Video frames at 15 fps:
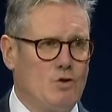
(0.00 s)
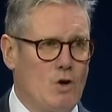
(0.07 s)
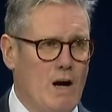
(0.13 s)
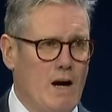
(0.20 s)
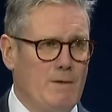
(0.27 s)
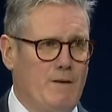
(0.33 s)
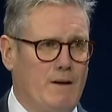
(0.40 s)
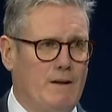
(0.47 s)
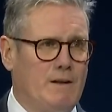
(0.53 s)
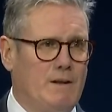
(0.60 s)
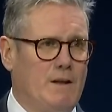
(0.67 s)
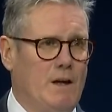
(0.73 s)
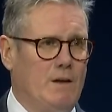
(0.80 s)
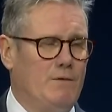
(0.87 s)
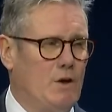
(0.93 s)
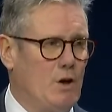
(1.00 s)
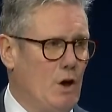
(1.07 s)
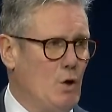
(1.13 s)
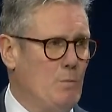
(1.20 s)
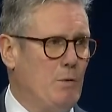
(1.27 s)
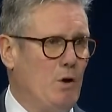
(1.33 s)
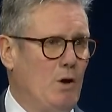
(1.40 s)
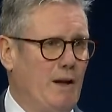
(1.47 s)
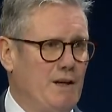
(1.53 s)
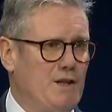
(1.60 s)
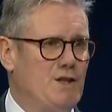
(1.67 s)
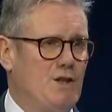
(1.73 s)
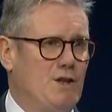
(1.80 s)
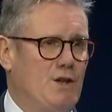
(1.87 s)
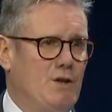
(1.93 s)
driver of global
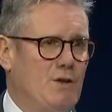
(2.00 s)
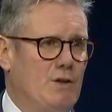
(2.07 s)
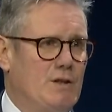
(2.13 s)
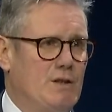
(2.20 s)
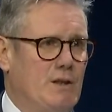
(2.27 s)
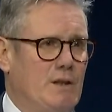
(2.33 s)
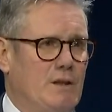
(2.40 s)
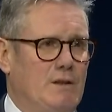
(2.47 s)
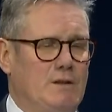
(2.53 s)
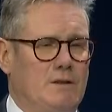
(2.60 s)
insecurity.